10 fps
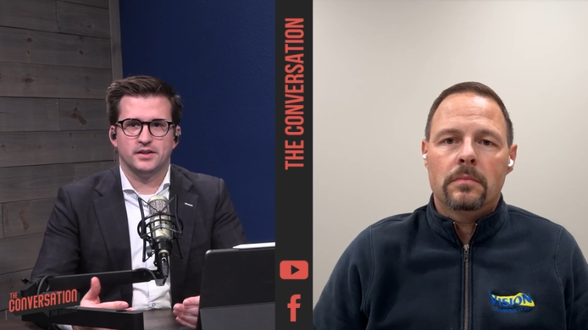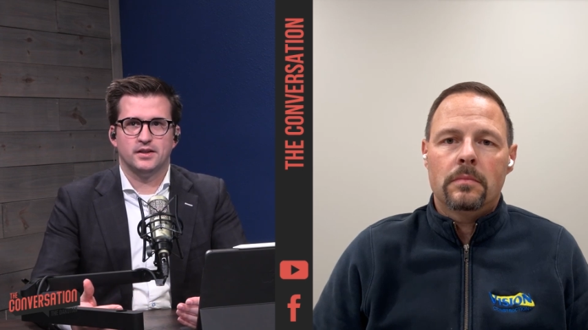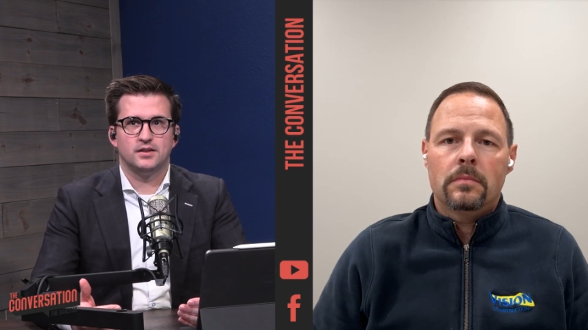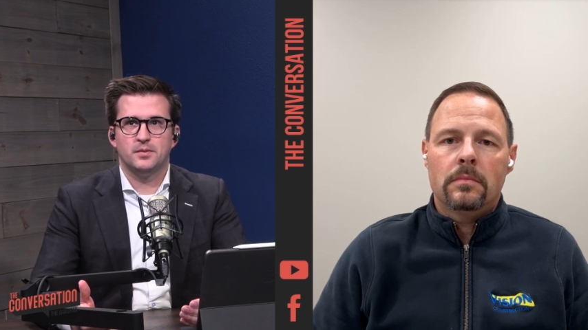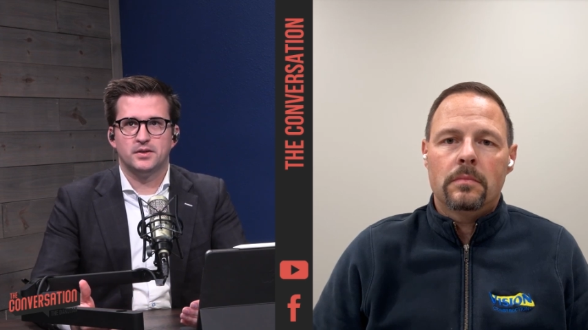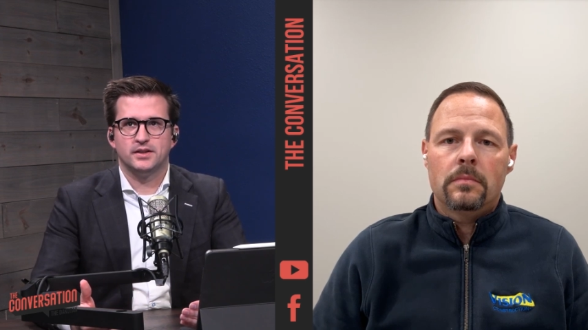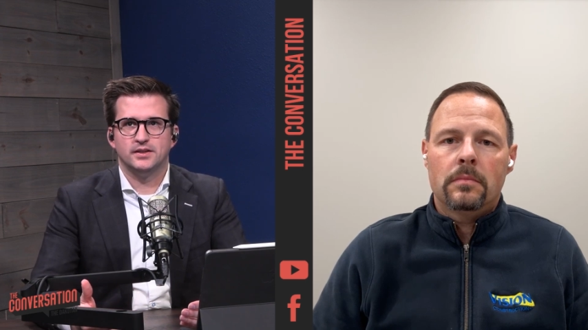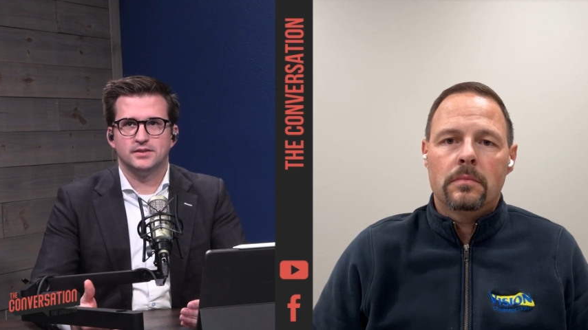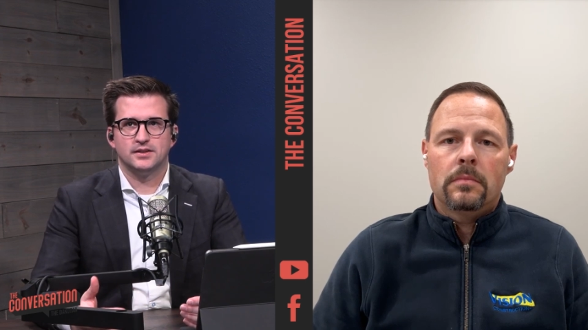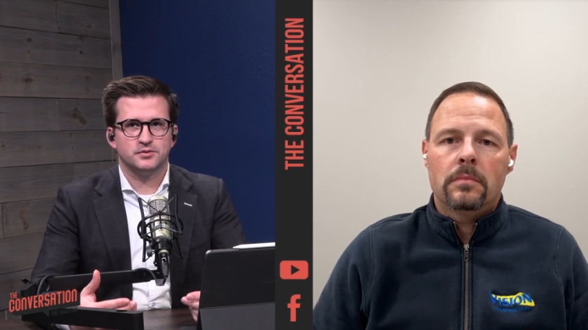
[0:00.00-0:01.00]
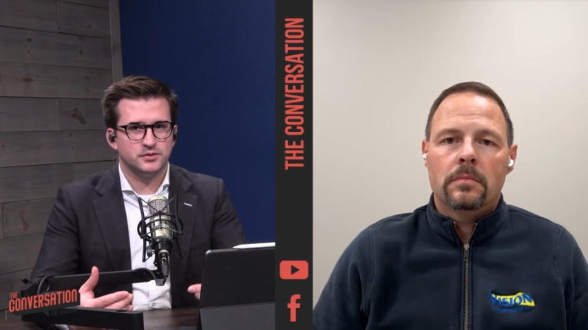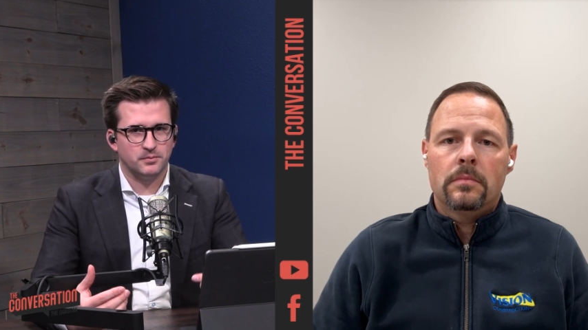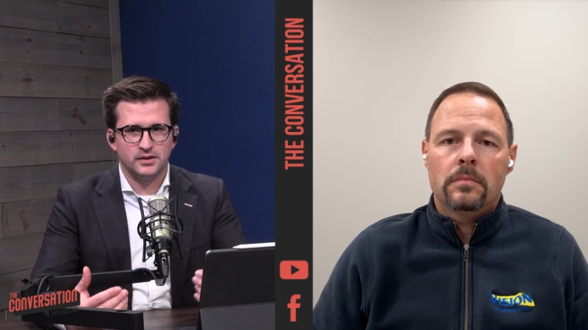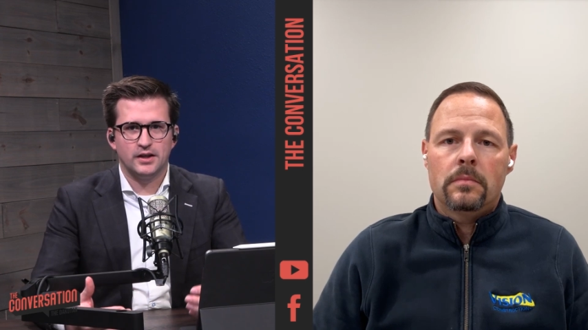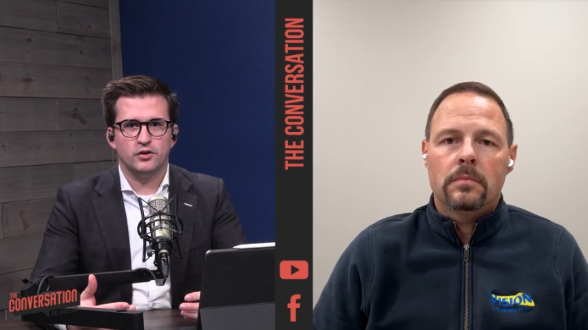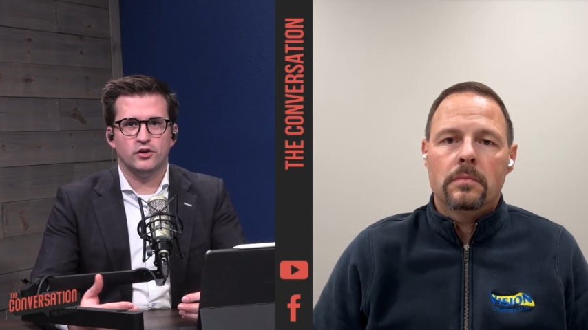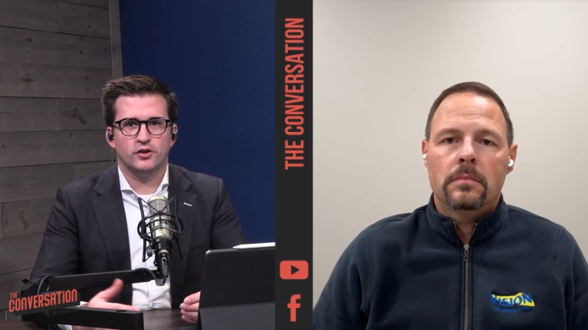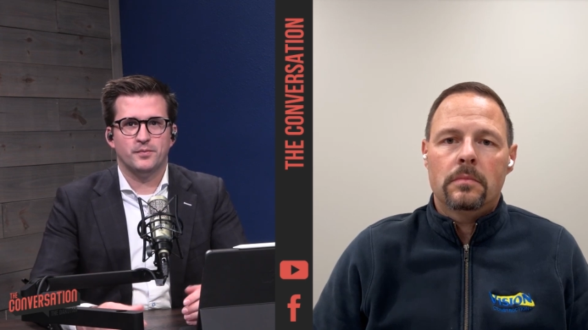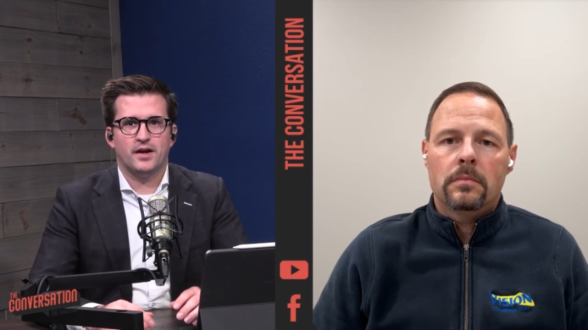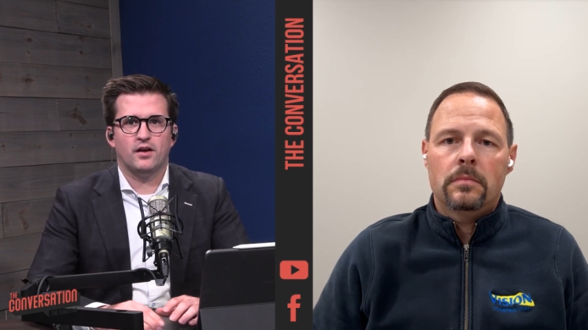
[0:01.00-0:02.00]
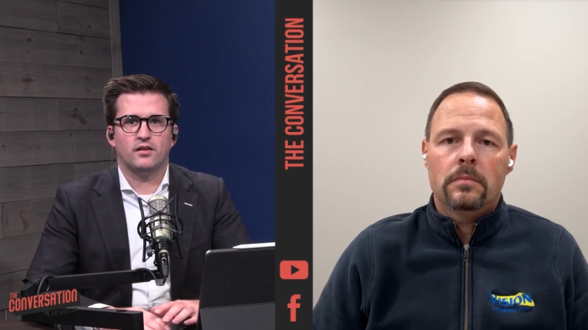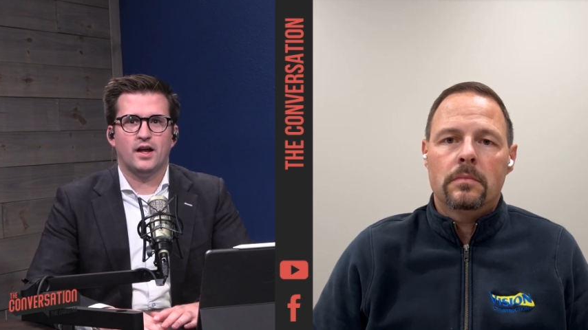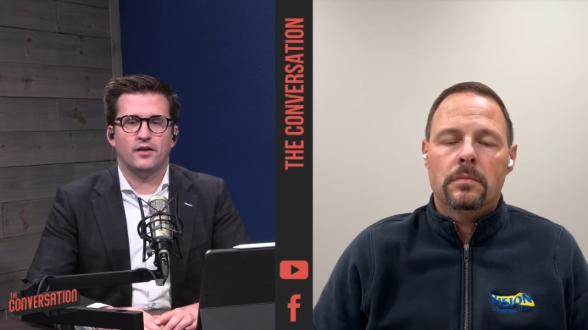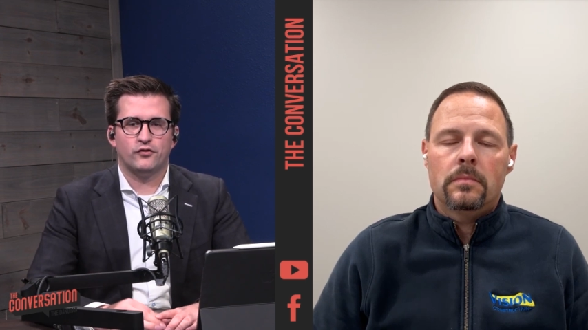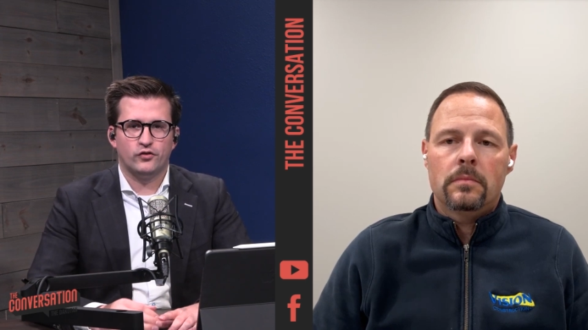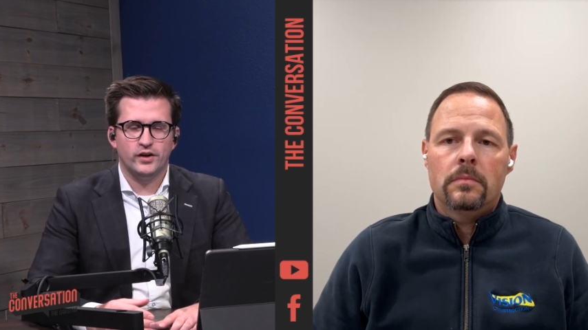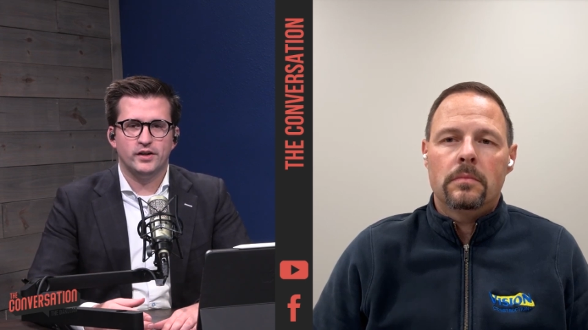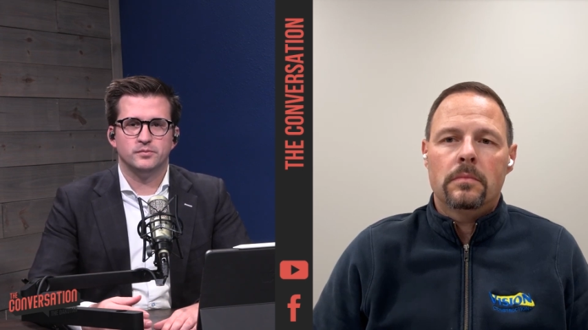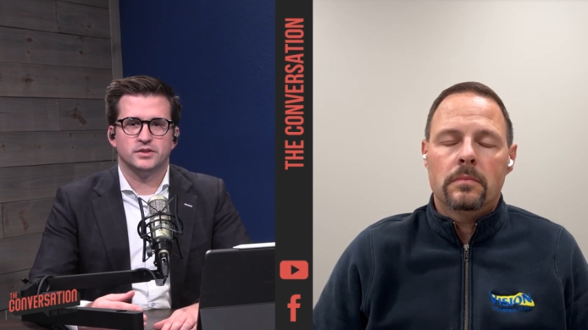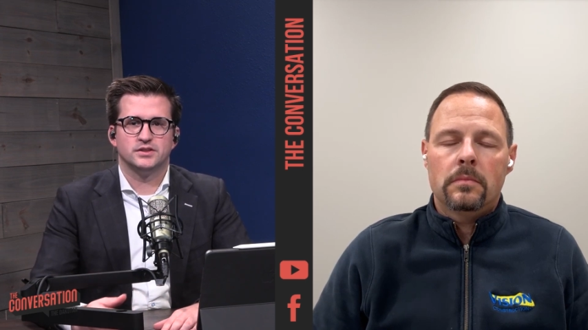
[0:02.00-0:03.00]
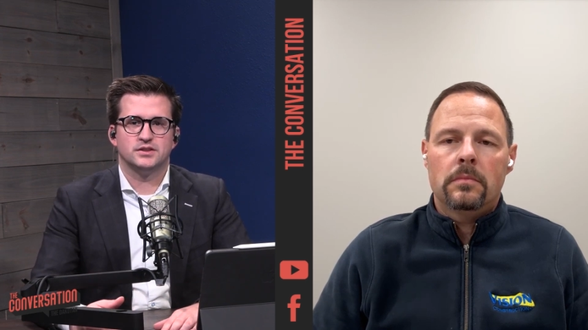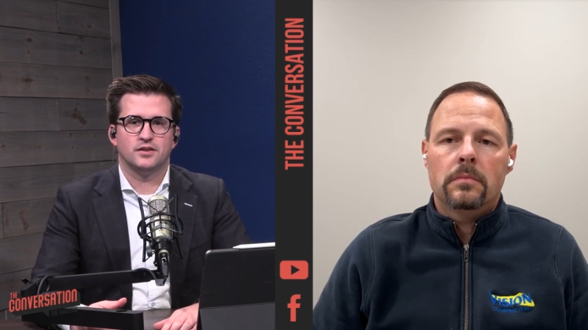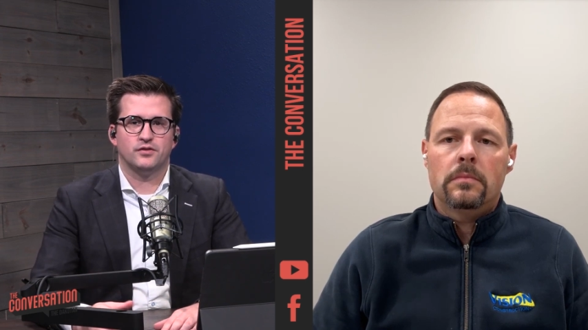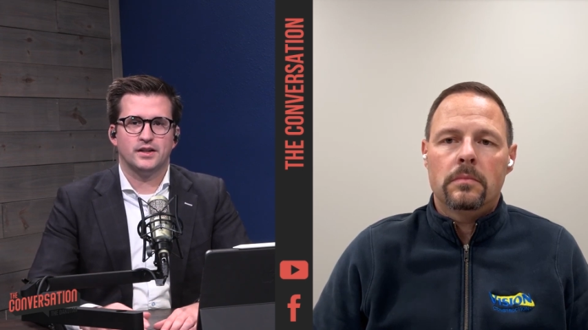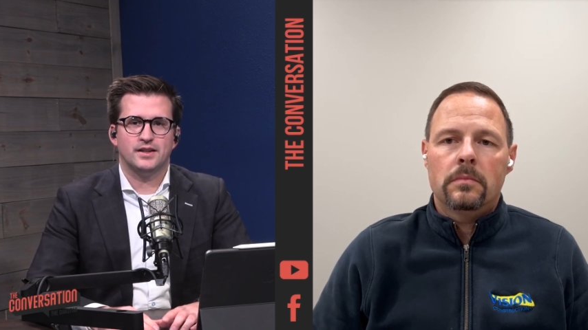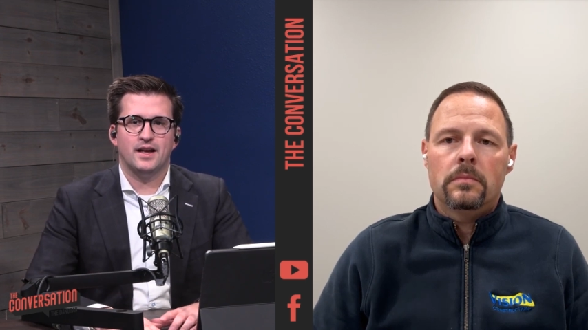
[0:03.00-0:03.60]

Speaker 1: Their liberties. That's something that you hear about a lot, freedoms and stuff like